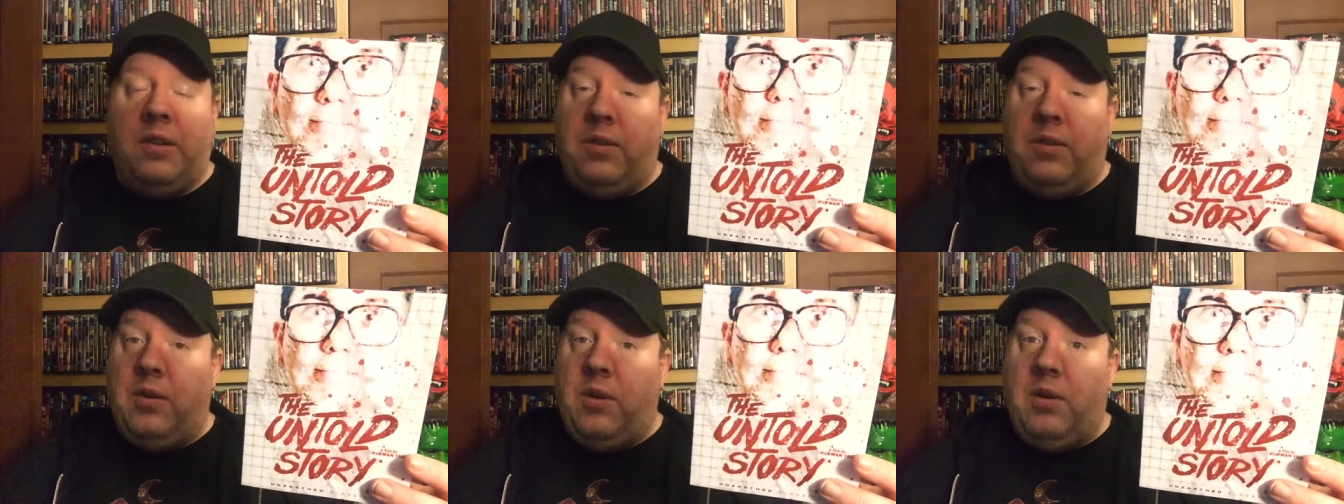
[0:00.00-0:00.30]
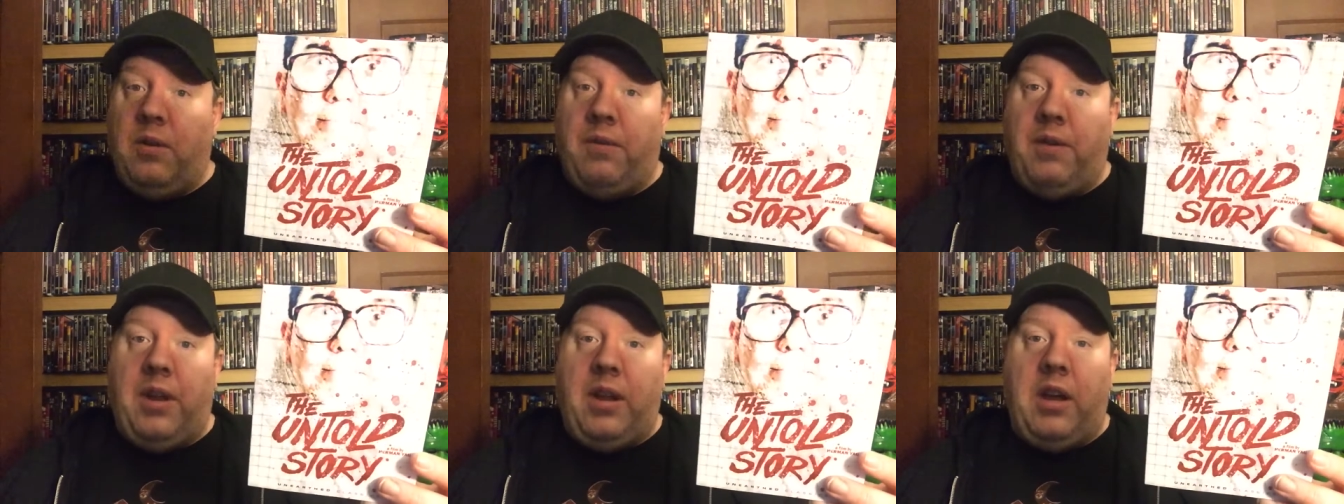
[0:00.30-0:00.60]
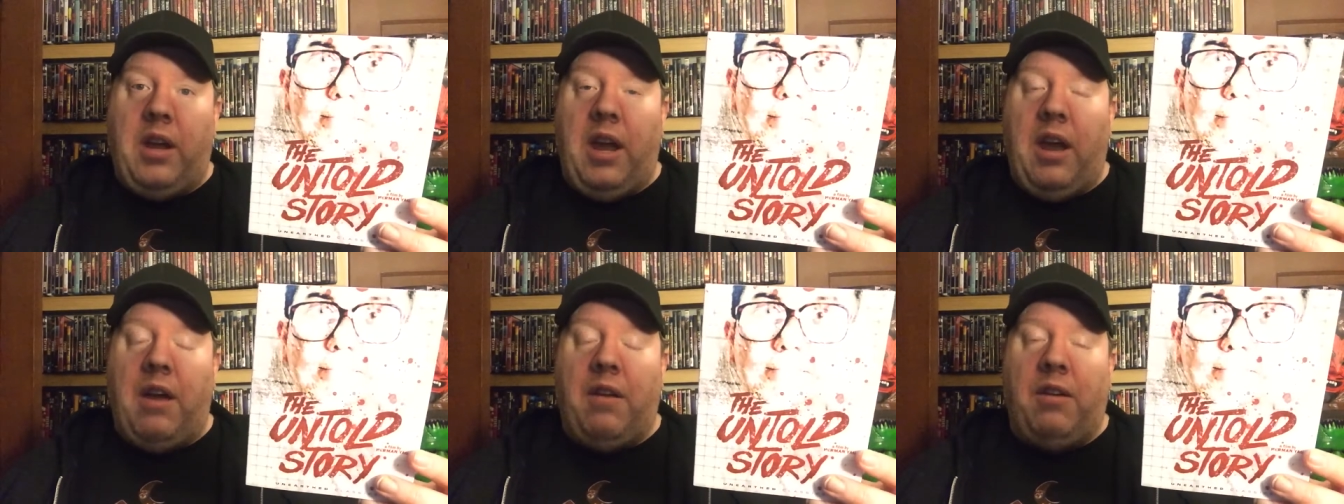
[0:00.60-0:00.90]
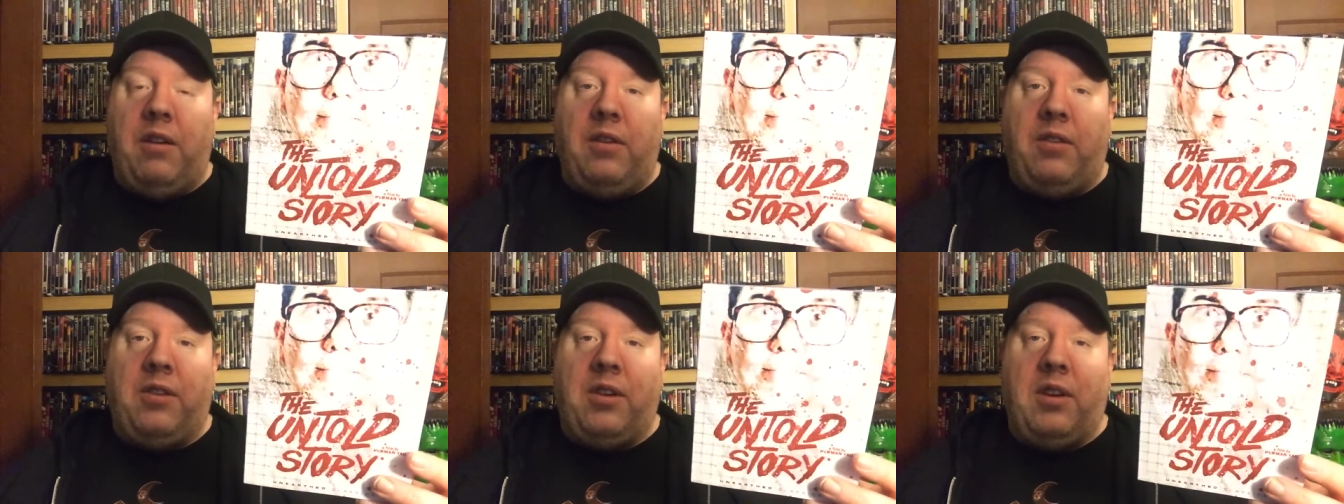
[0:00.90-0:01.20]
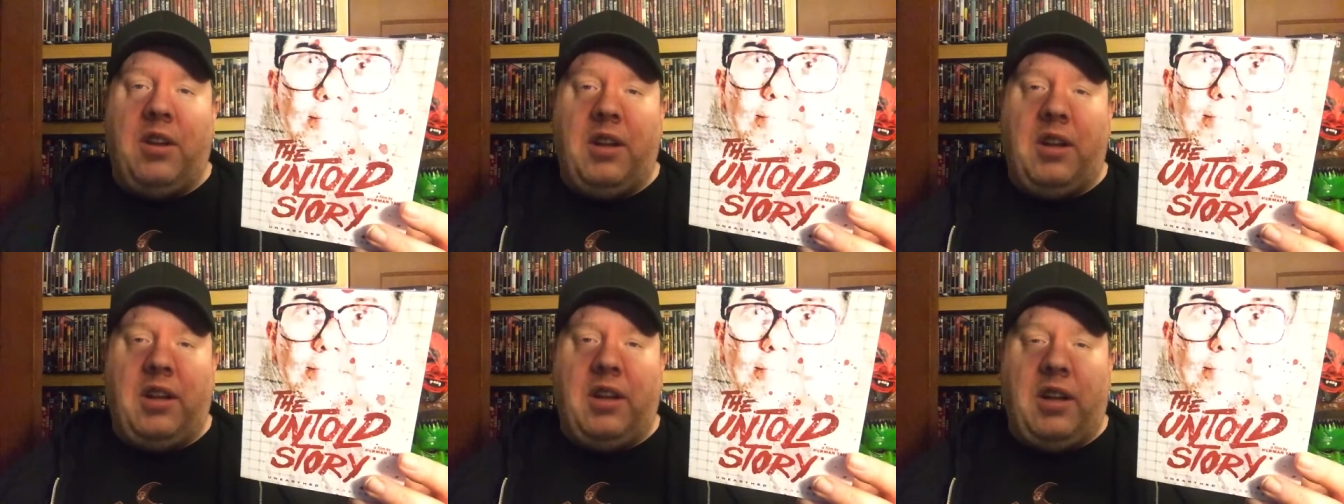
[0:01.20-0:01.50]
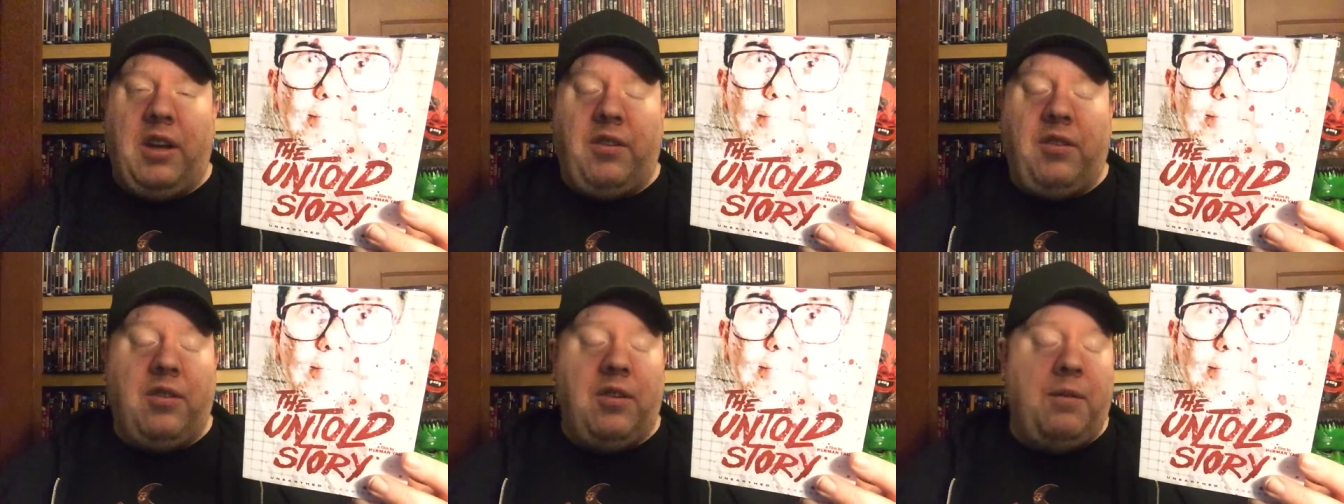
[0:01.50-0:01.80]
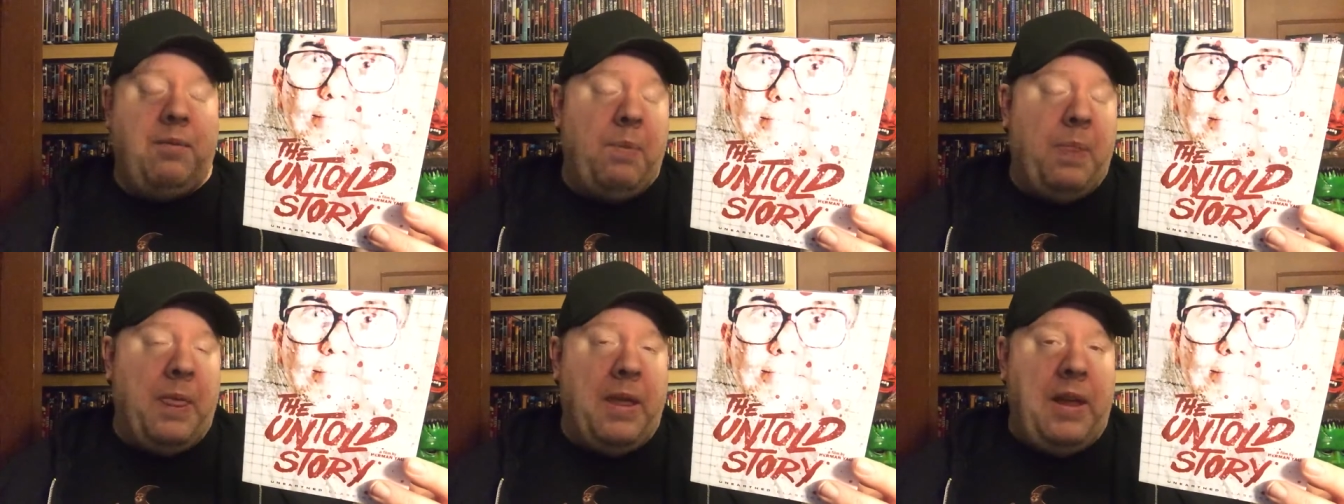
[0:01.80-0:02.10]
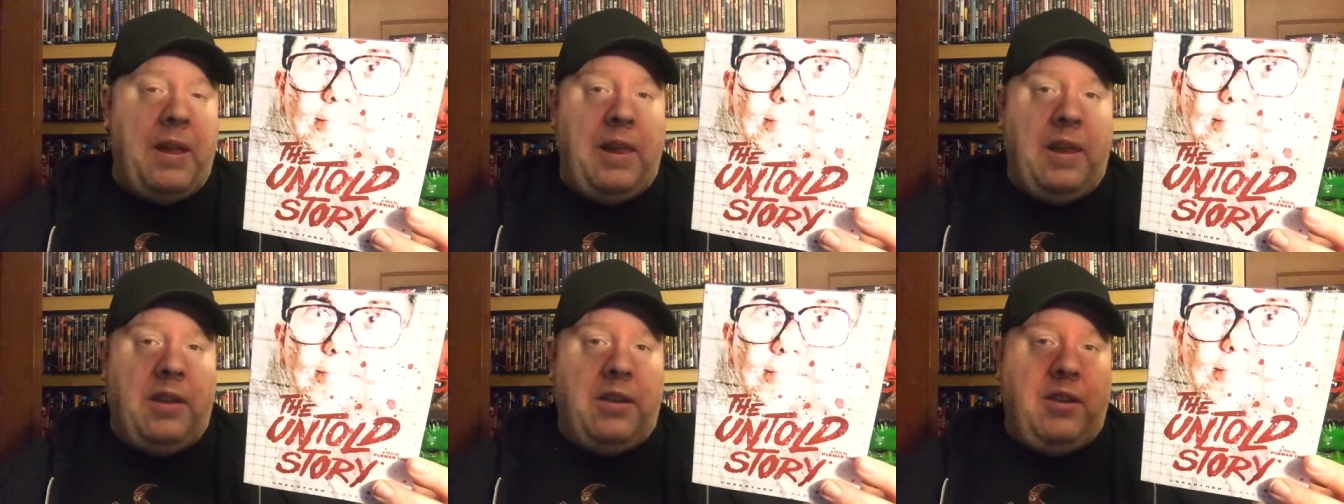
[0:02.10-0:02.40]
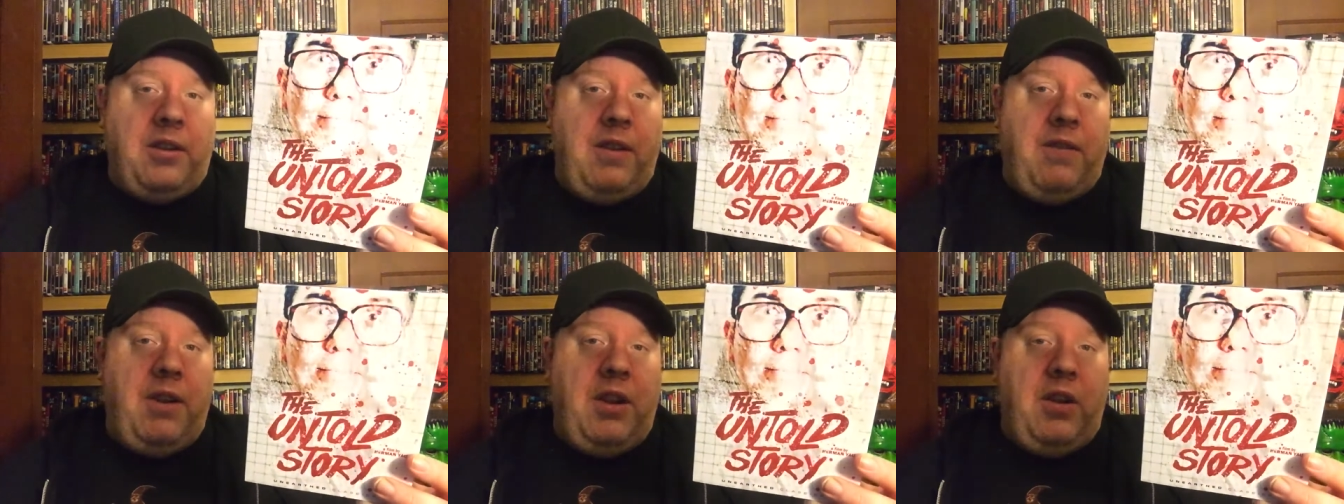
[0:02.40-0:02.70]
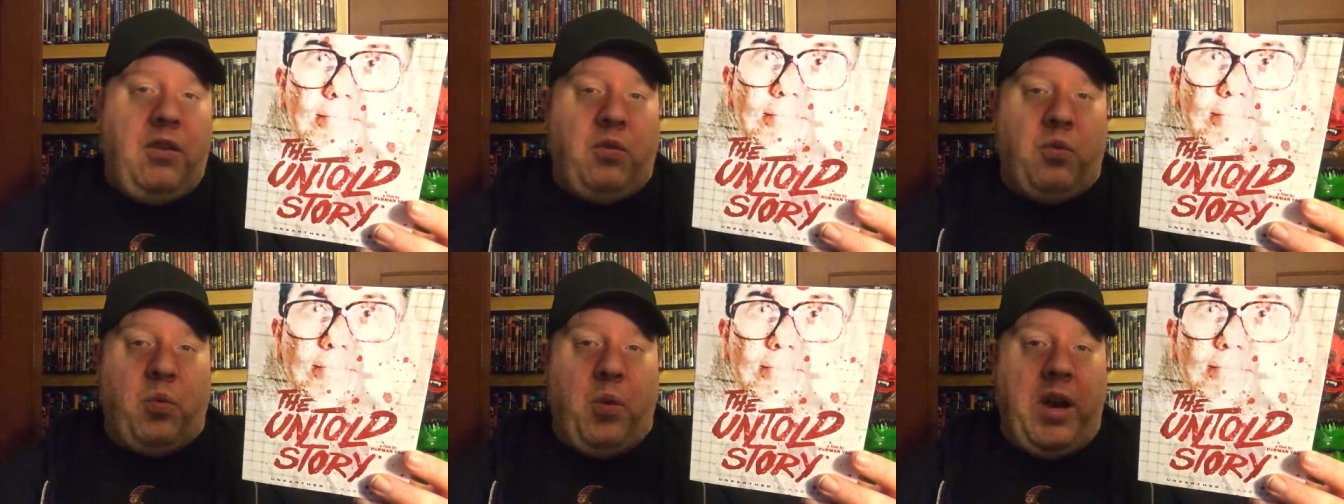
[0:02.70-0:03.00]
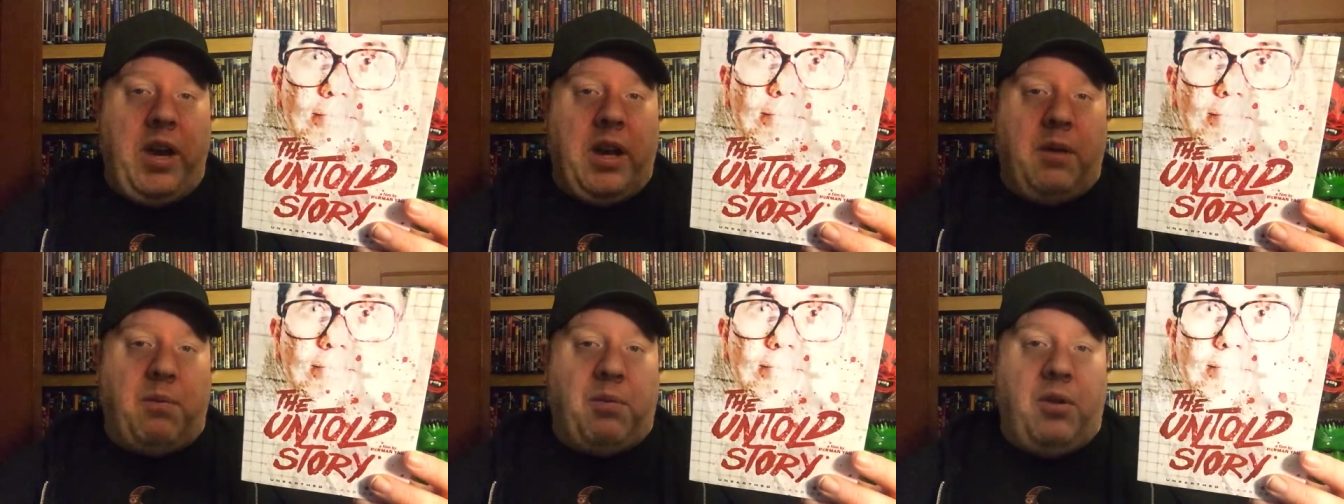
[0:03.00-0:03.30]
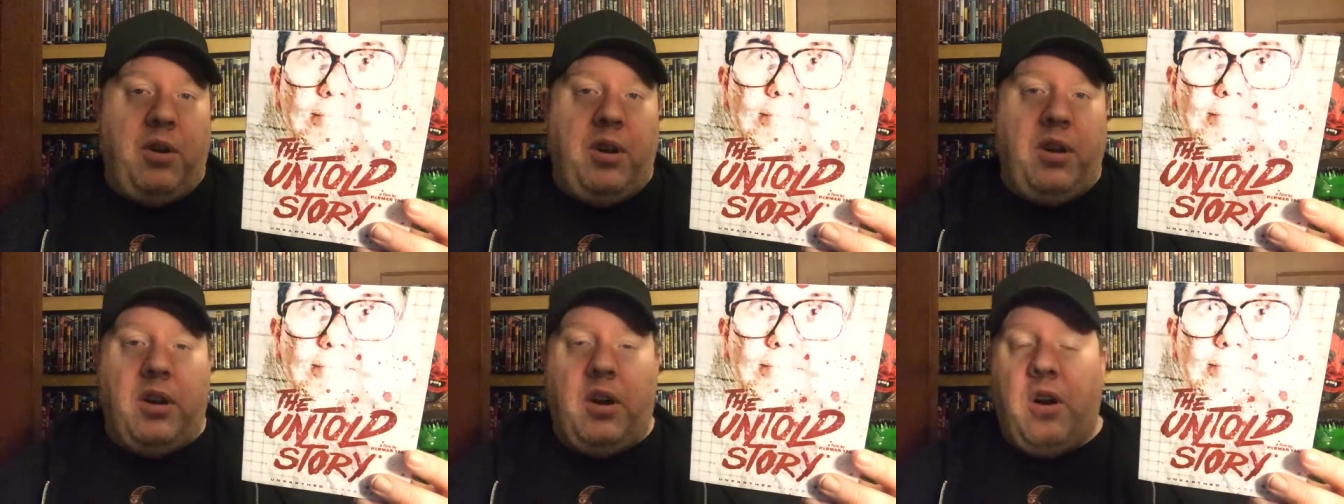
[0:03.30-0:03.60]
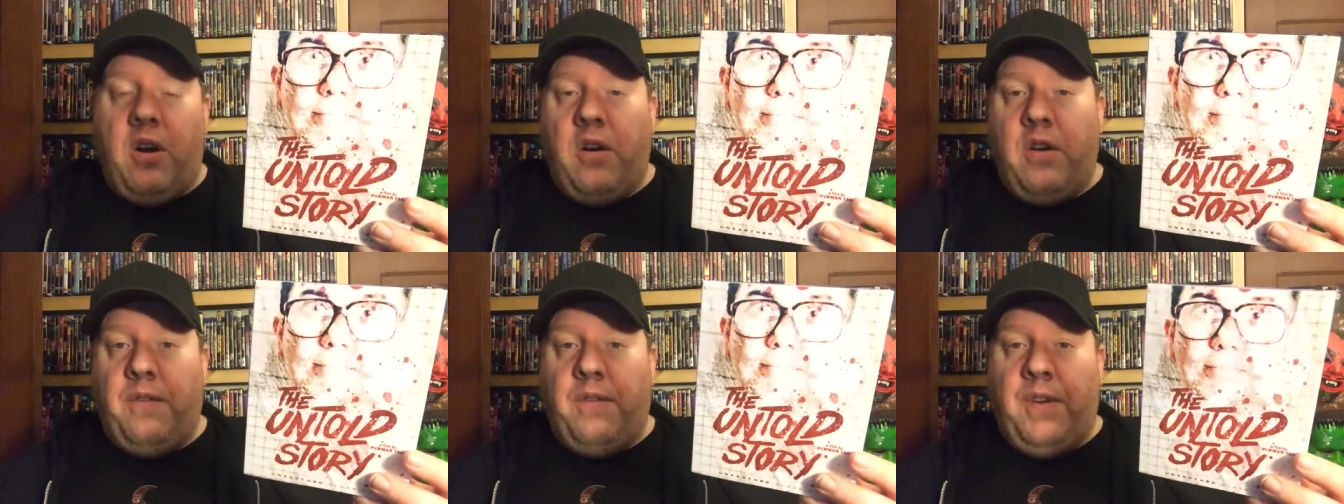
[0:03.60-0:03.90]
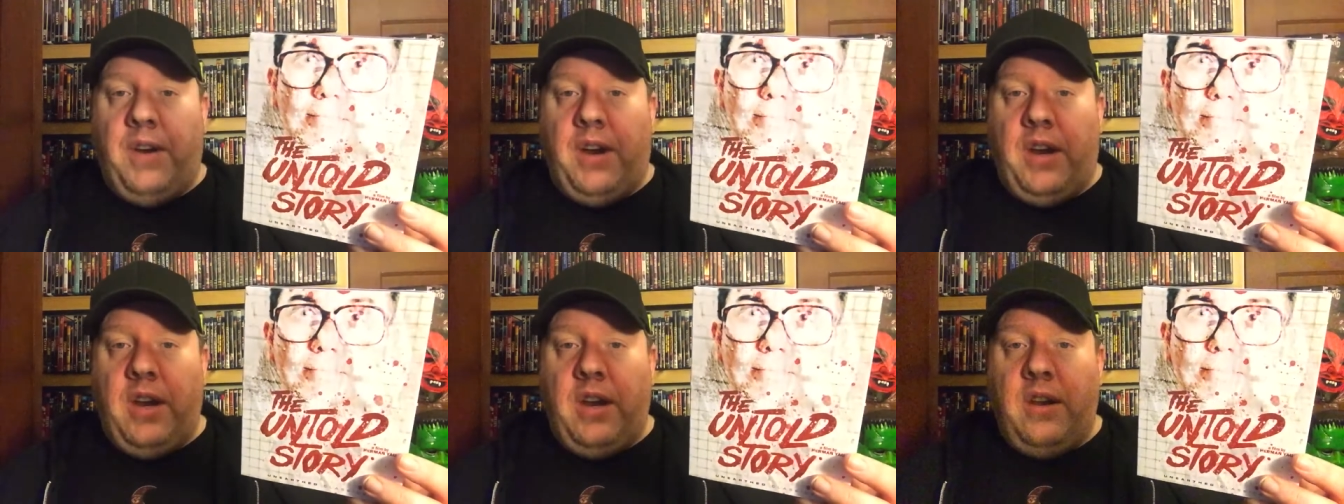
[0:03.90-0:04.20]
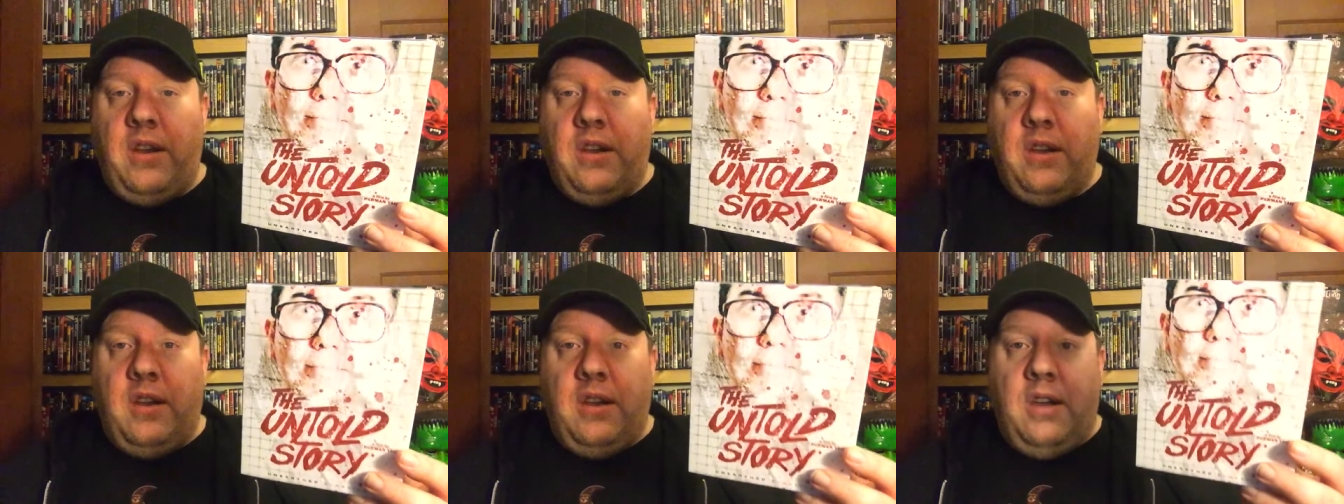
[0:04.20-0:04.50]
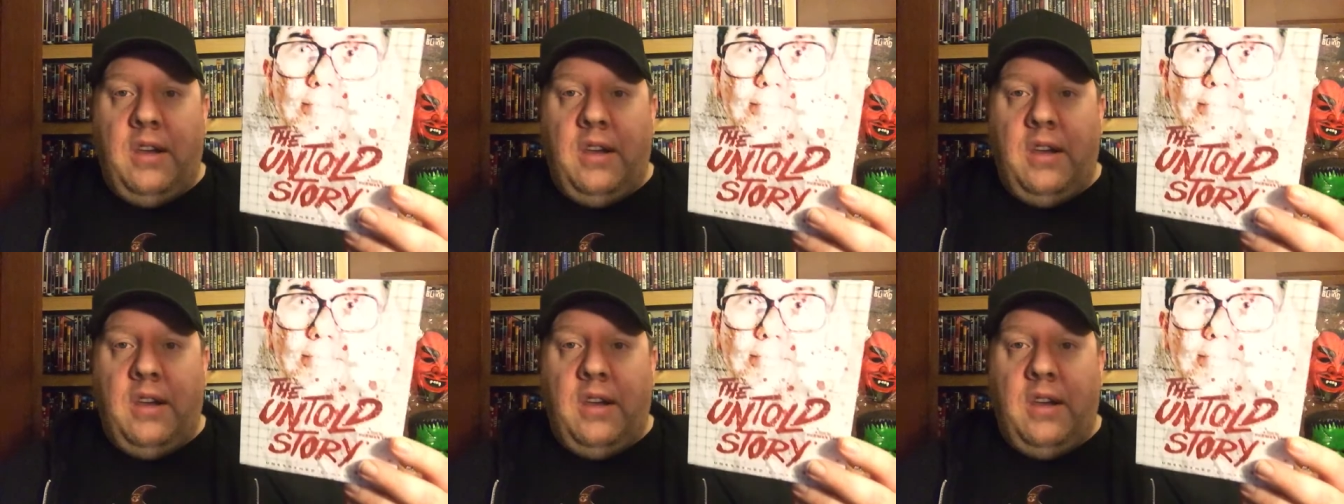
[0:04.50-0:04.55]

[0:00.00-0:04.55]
So if I add this to the collection, the DVD is way out of print and hard to find.